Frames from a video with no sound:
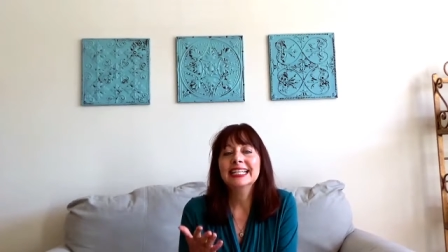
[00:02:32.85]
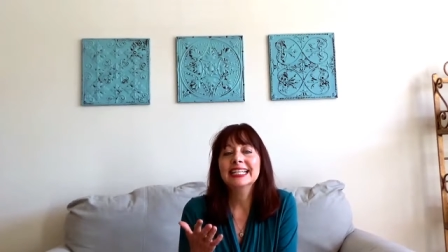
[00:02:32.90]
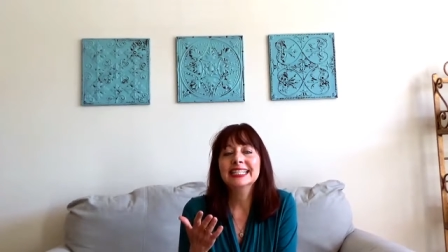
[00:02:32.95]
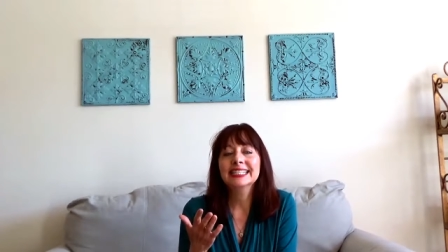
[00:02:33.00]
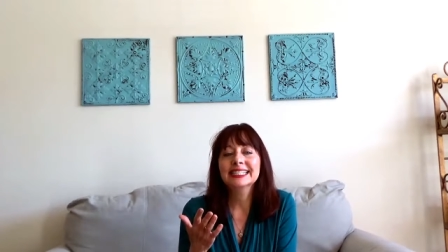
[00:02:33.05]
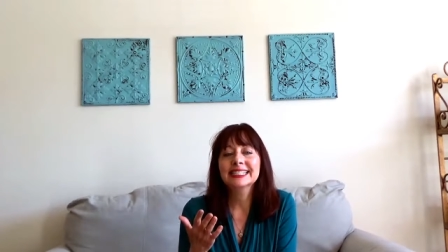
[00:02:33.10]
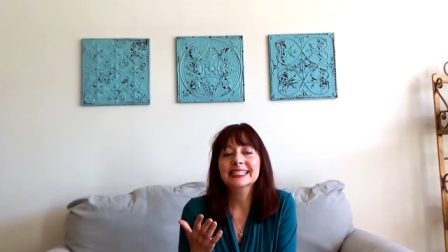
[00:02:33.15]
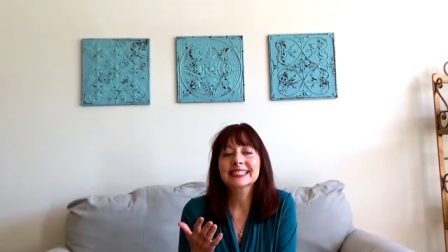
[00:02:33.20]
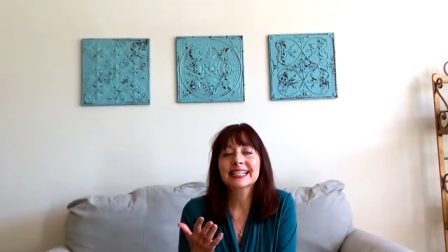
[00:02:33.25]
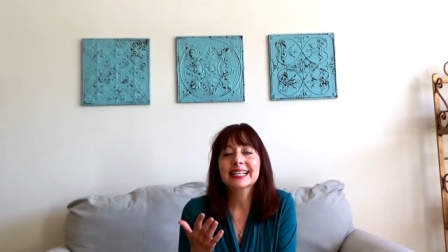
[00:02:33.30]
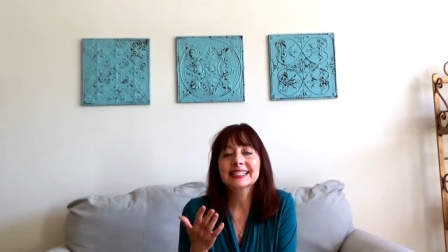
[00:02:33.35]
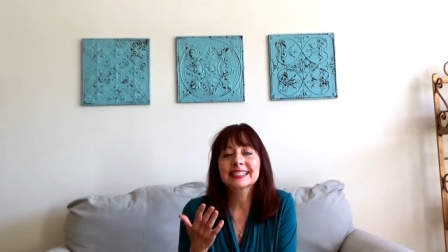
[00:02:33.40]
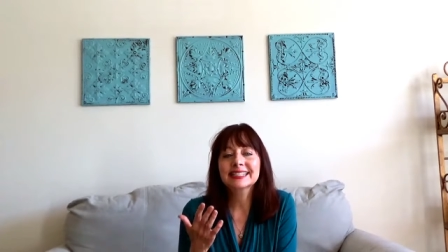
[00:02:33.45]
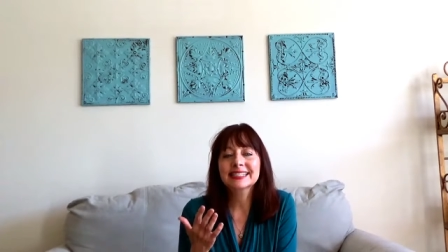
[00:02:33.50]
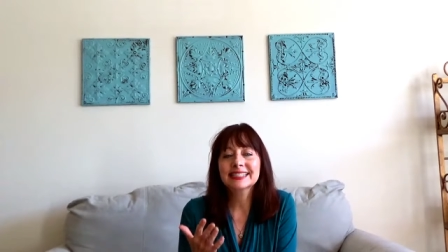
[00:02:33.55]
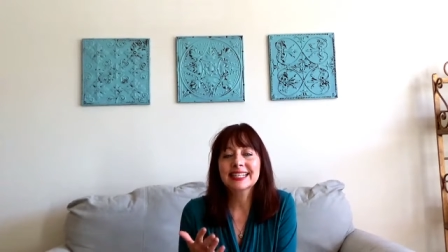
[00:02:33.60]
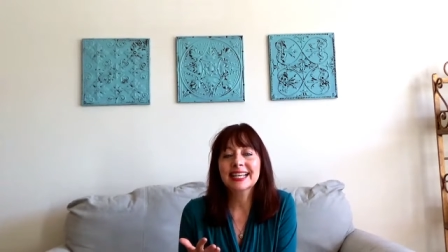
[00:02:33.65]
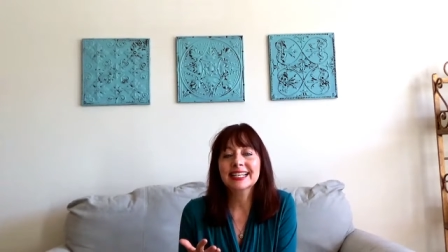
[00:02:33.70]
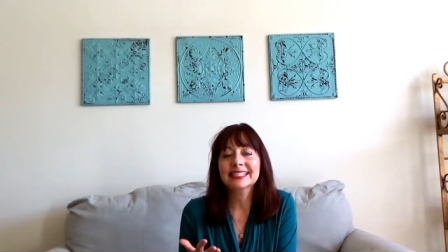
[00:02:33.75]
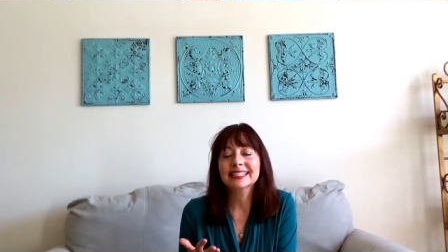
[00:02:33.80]
has
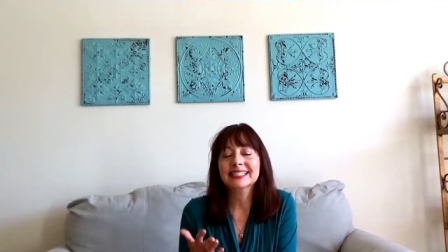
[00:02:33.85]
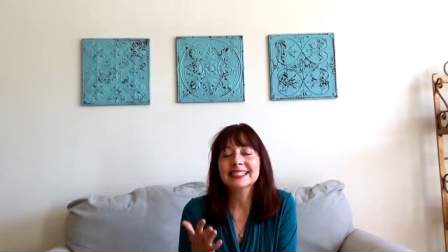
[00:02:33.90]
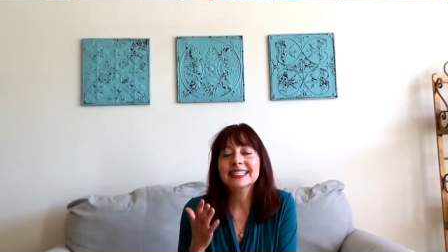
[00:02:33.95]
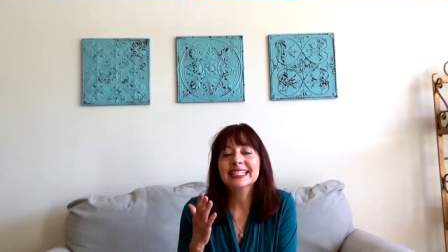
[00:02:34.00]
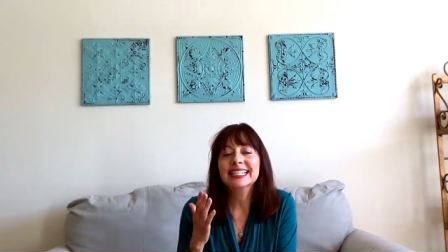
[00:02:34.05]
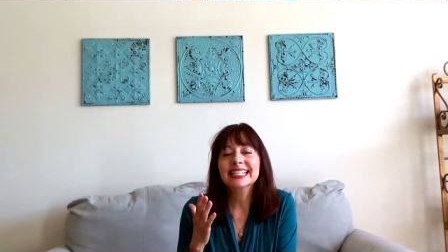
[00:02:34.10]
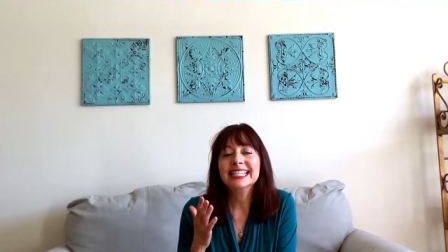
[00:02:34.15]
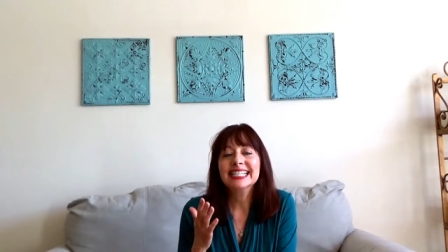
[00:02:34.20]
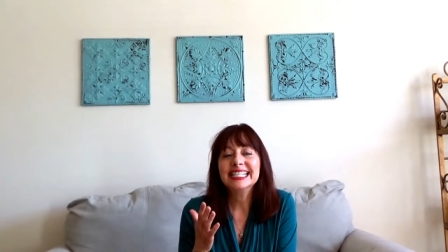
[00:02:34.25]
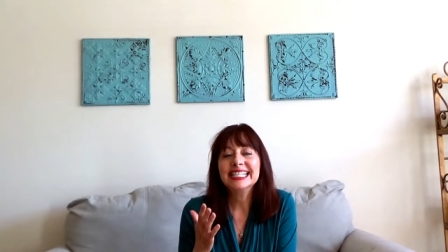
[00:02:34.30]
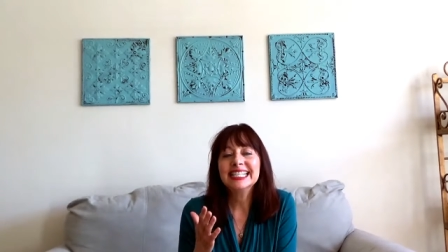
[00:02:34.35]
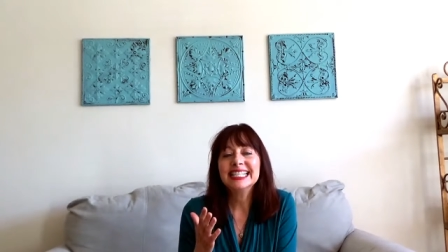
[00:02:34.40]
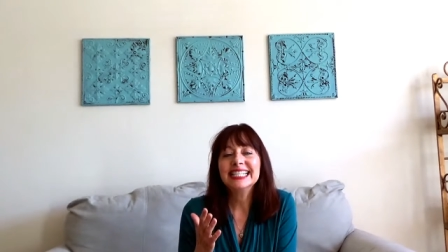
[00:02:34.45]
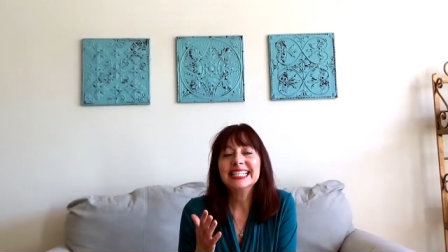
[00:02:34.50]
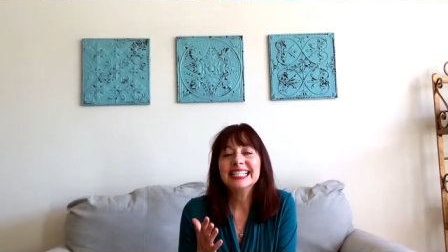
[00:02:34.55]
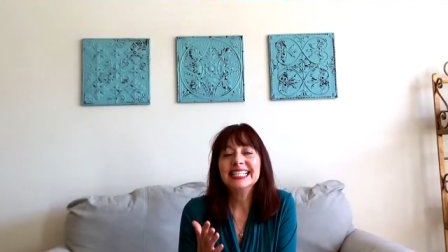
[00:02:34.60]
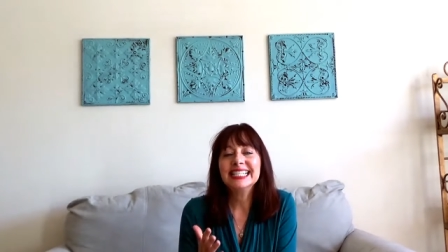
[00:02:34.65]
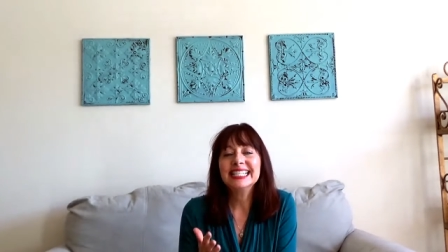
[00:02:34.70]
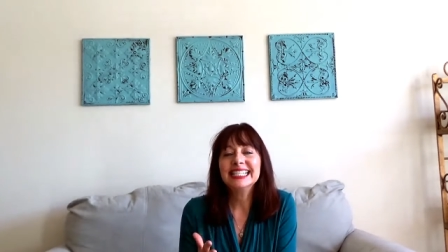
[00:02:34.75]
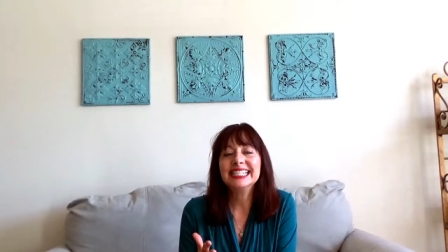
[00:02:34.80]
sent
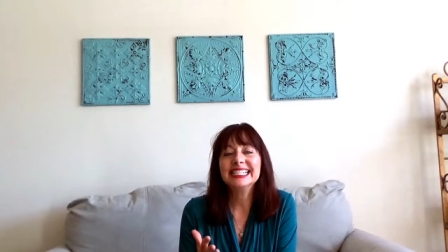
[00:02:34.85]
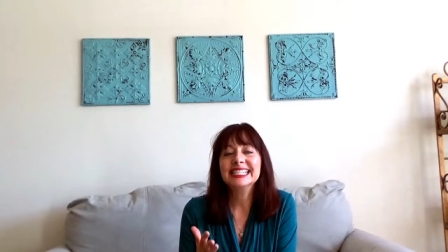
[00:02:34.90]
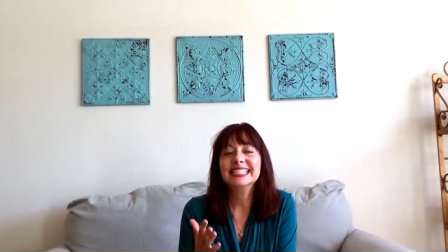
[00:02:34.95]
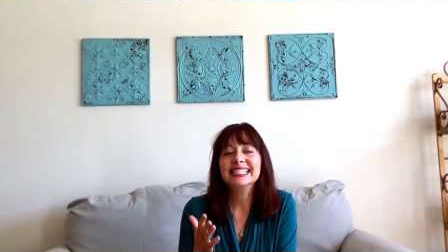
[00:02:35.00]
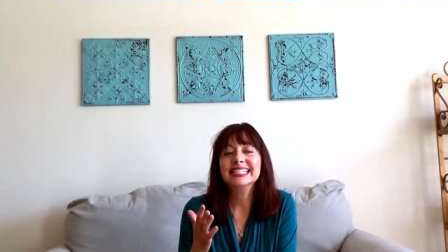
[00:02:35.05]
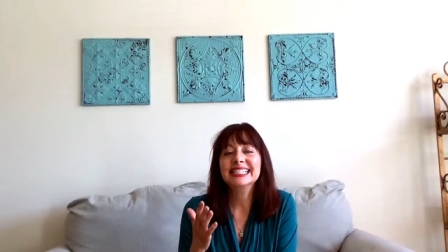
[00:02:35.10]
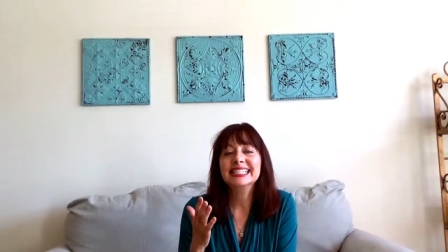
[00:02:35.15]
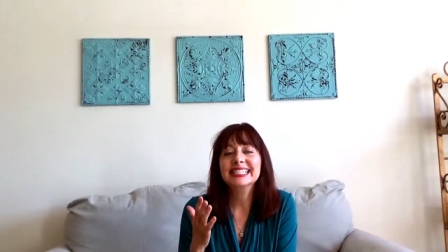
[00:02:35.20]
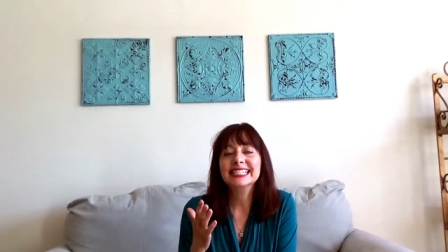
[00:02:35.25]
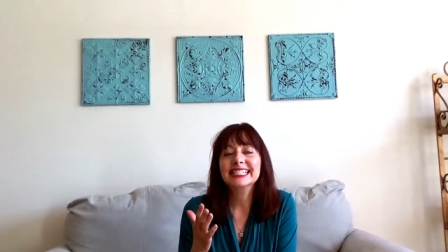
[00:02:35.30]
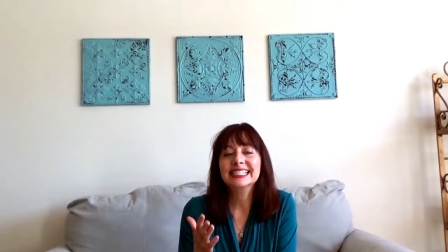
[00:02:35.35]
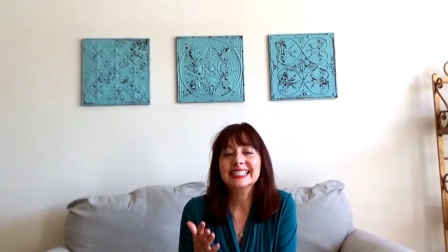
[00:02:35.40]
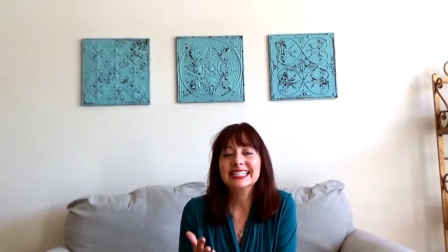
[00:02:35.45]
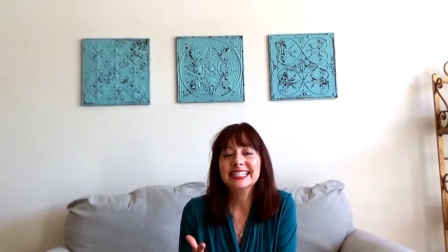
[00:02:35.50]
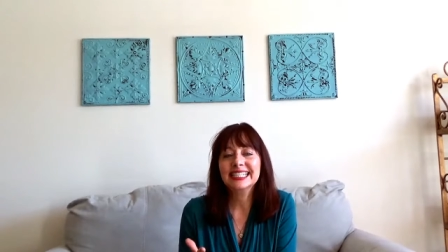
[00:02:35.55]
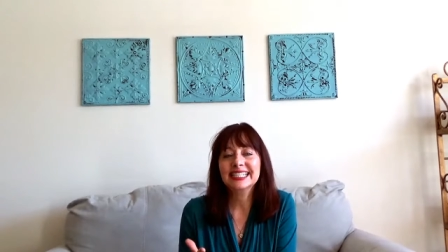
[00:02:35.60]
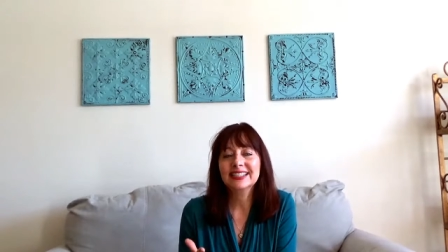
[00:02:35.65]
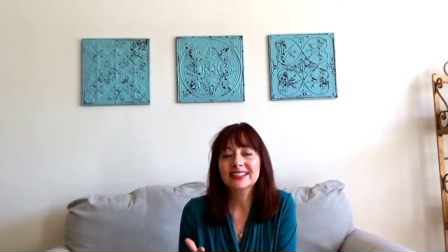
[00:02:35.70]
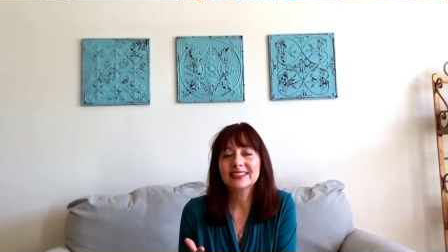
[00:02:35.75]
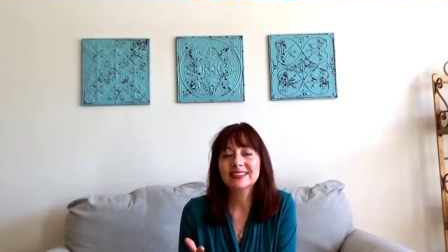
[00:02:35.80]
his
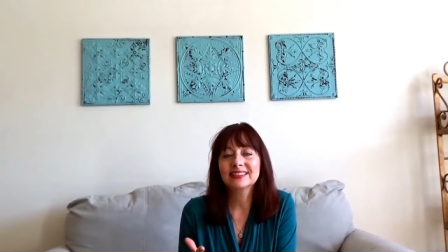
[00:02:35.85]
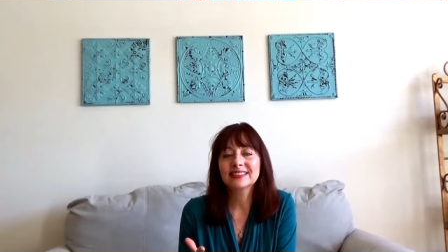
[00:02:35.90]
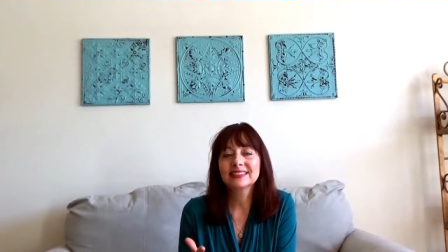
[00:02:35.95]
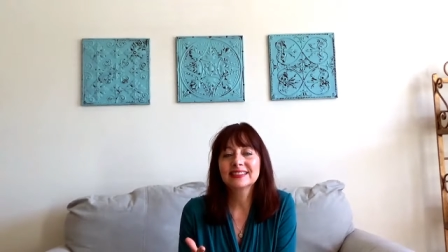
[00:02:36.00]
seal